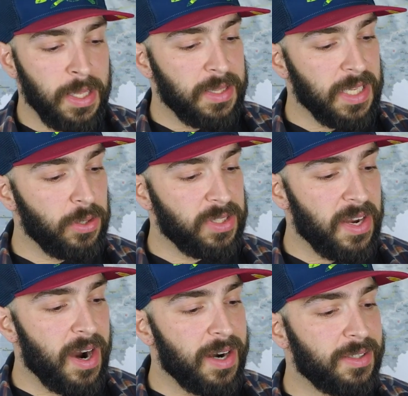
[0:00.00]
Now there
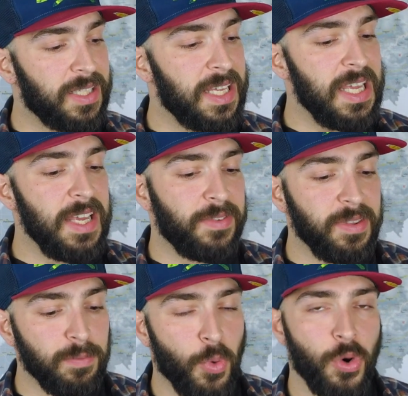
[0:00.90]
are
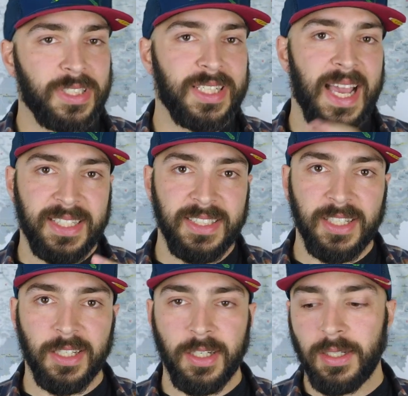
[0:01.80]
even more
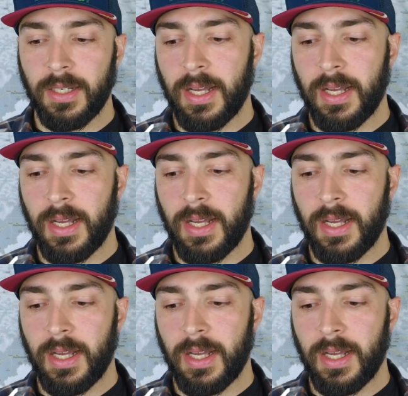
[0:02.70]
technical